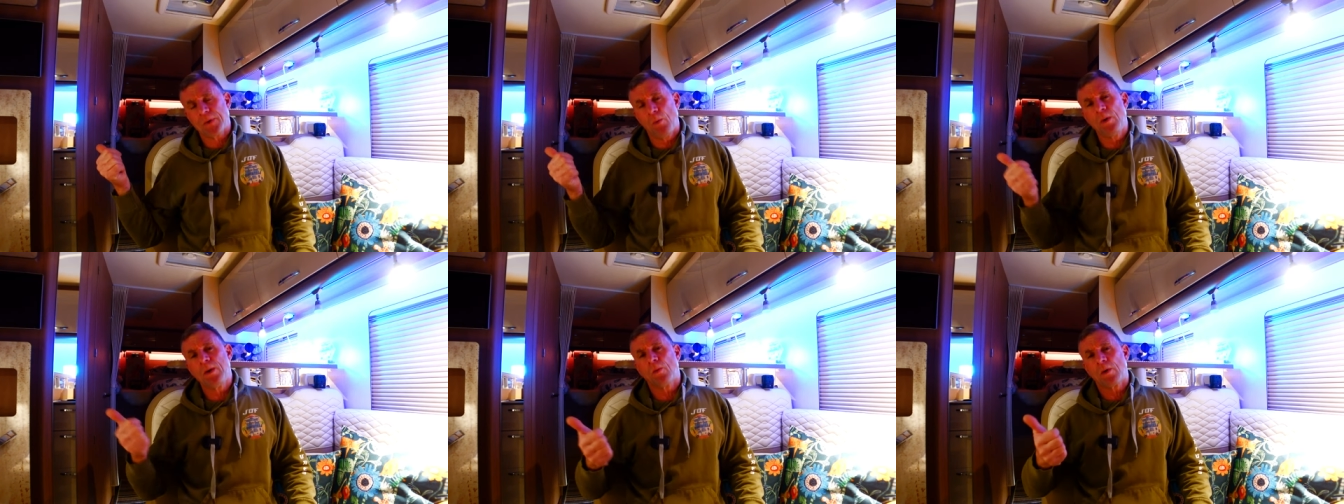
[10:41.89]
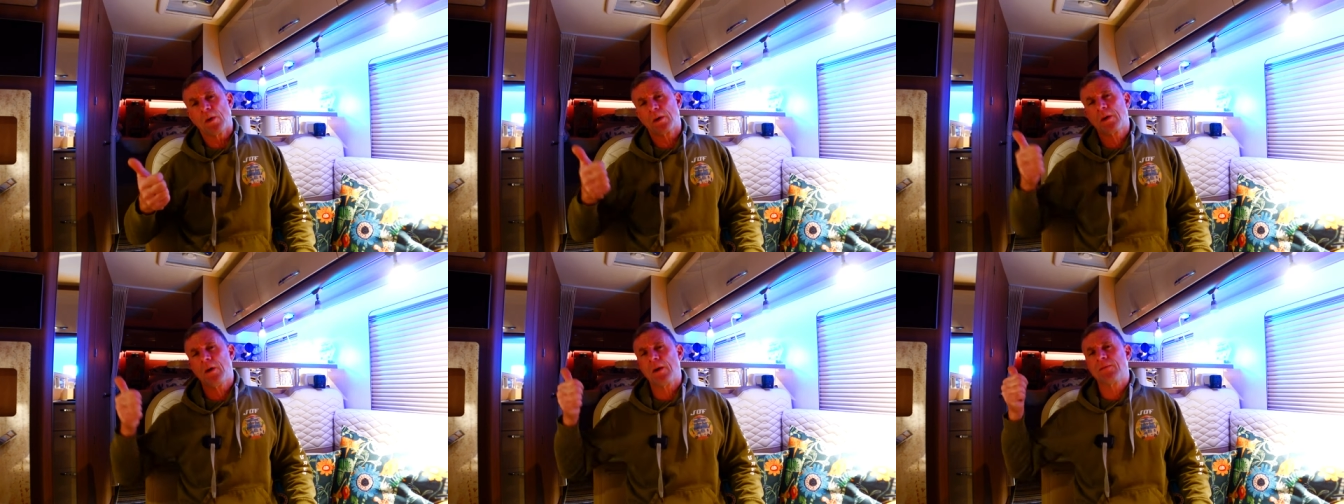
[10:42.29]
We
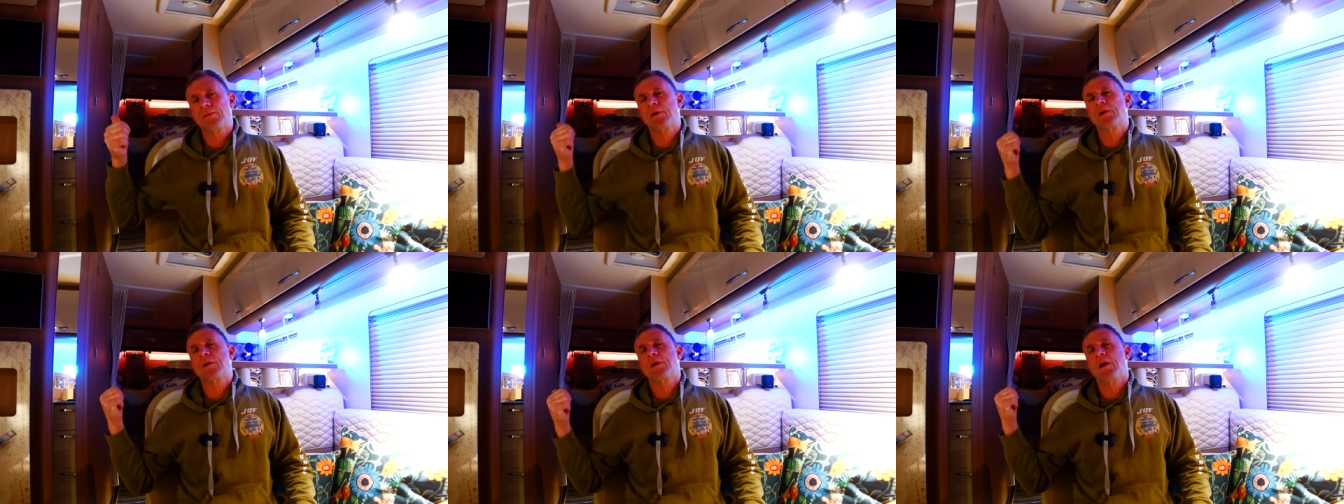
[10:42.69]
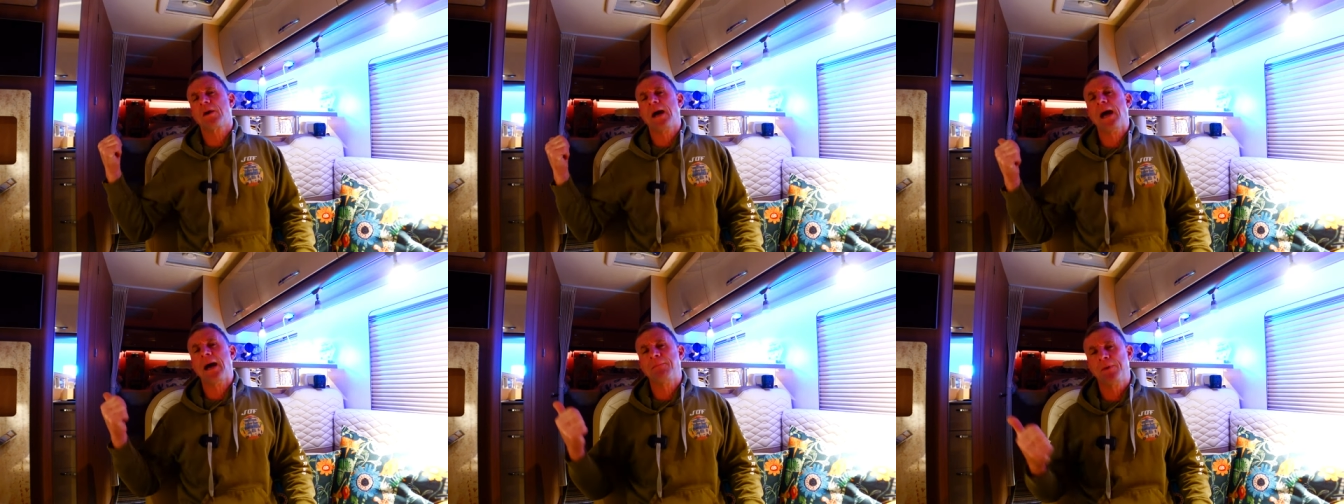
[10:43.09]
were kind of kind
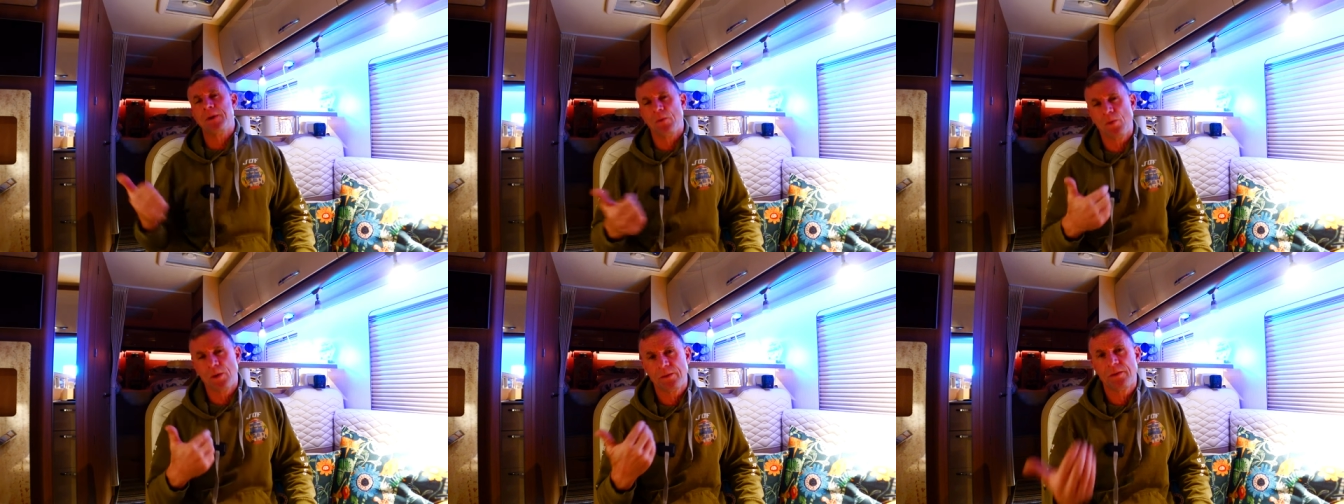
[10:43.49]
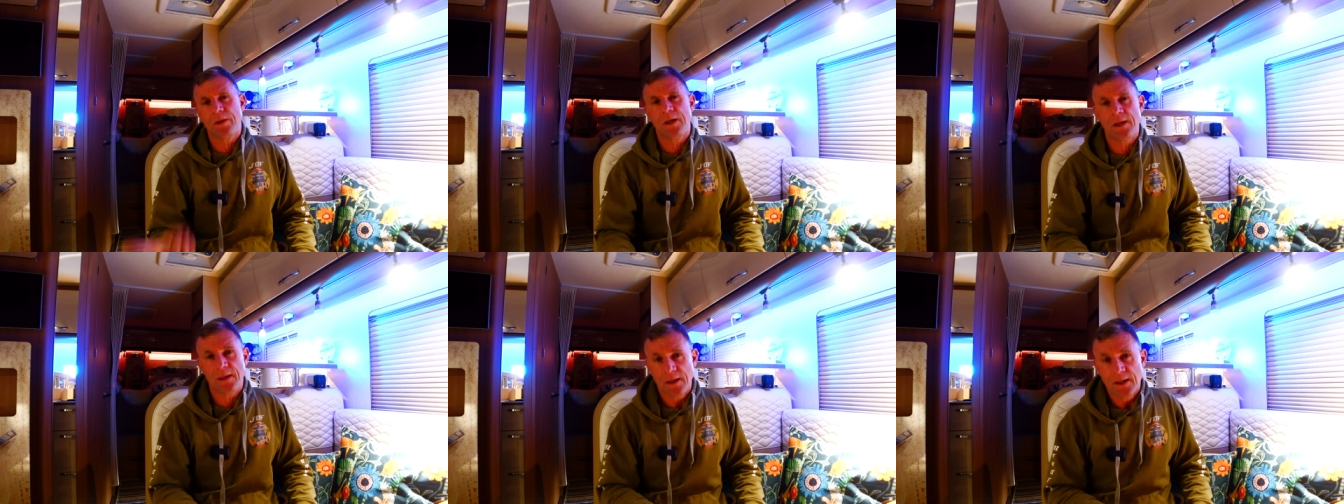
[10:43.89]
of happy with
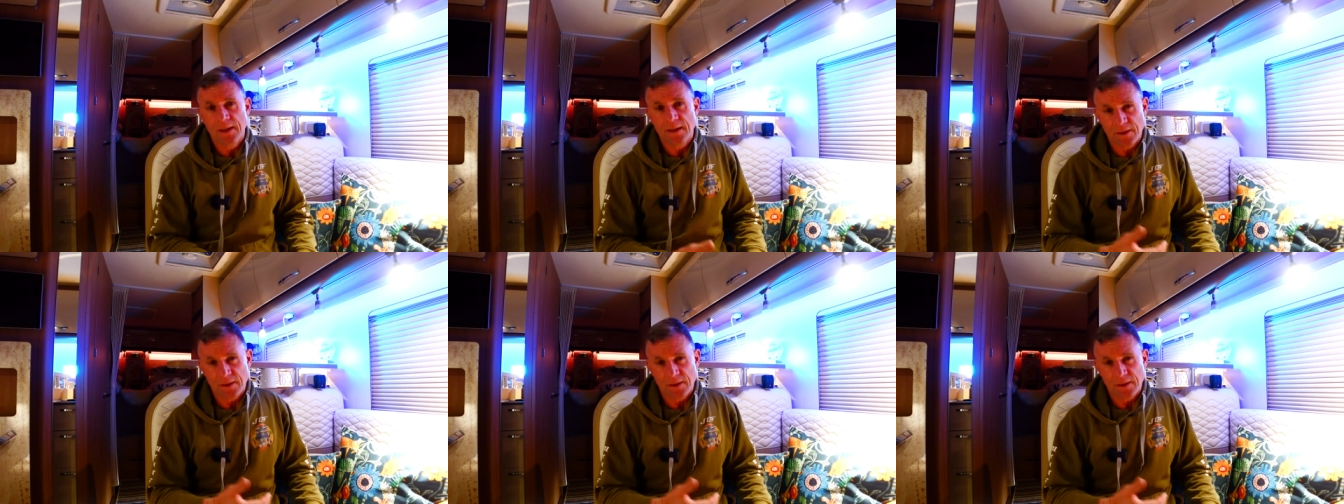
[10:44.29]
the